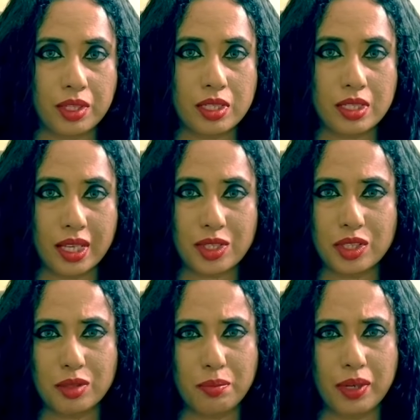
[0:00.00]

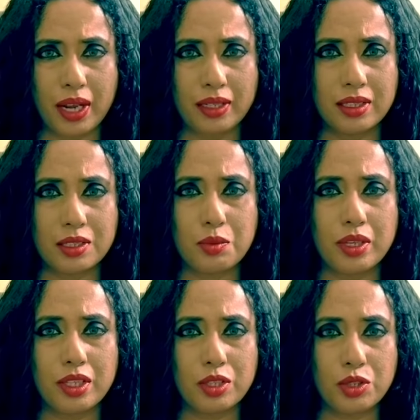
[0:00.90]
sexual practice
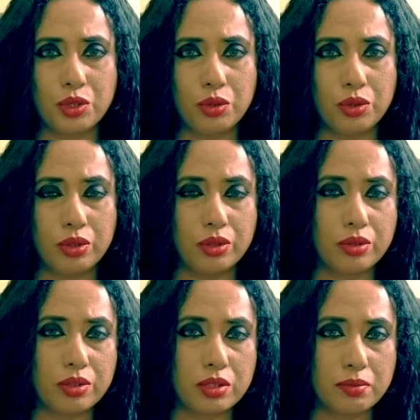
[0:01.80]
where they choke
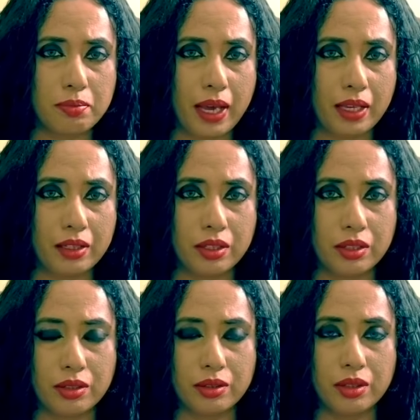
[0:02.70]
you, spank
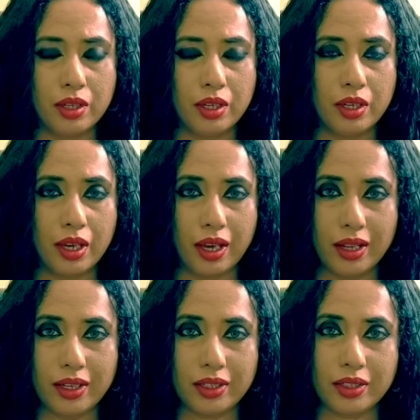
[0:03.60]
you,
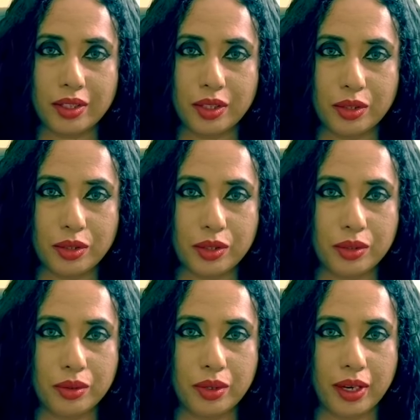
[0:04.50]
electrocute
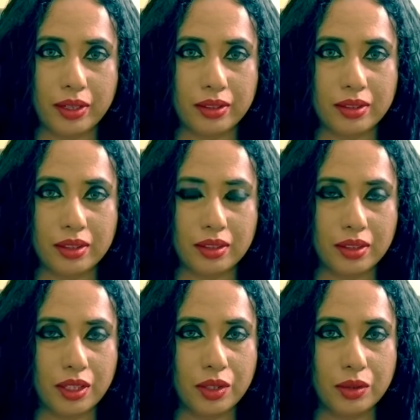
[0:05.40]
you, and
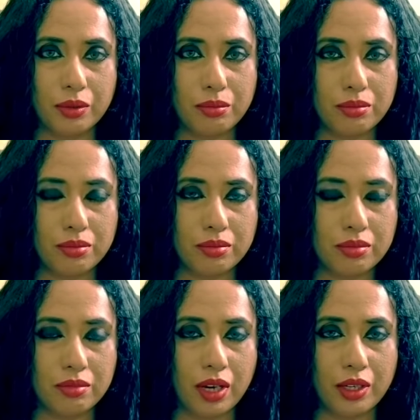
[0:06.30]

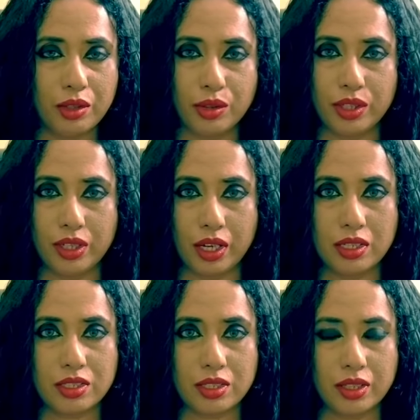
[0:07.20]
why do you
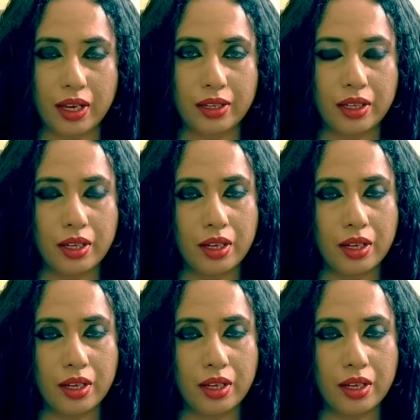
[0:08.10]
indulge in that?